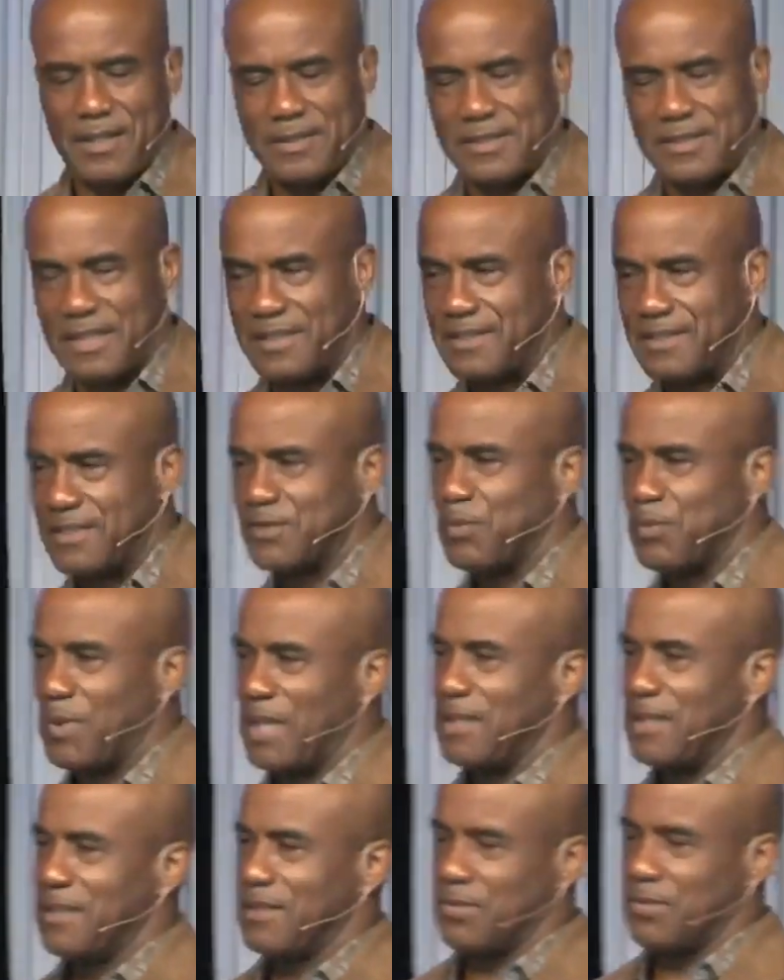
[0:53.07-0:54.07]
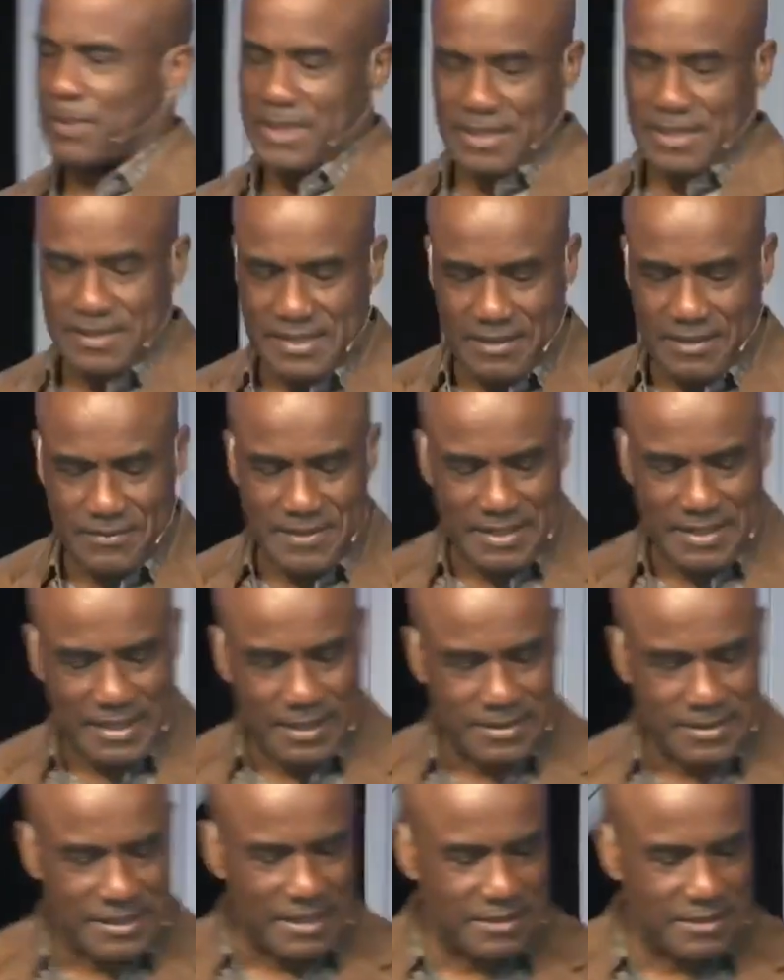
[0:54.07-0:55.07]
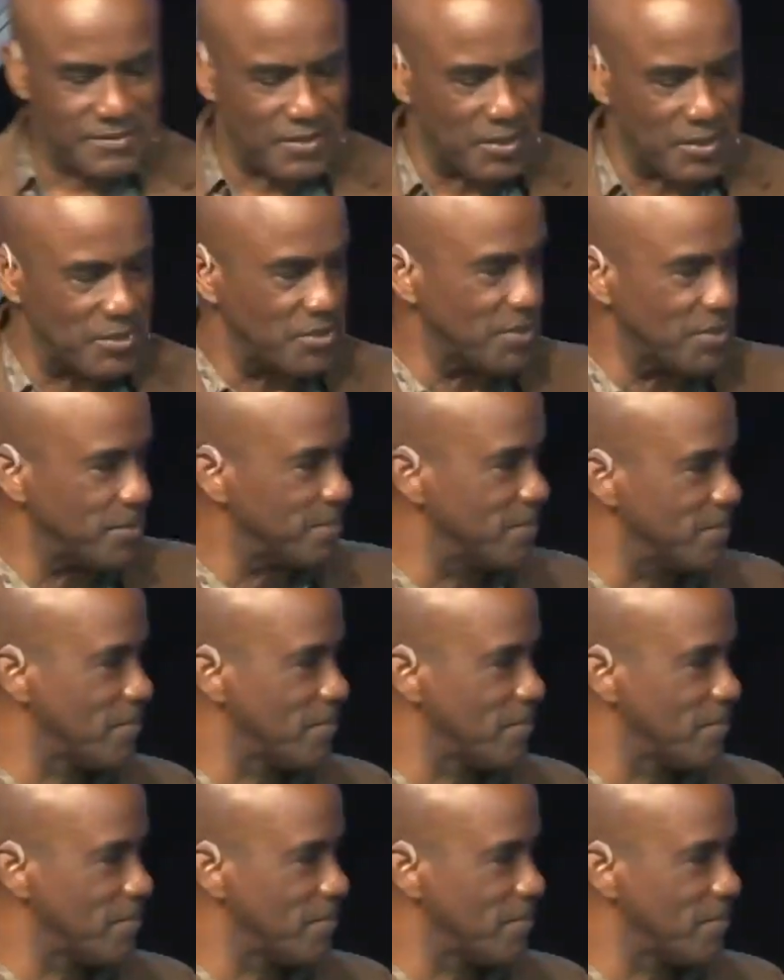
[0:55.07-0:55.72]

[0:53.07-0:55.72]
Genesis 1.27, King James Version.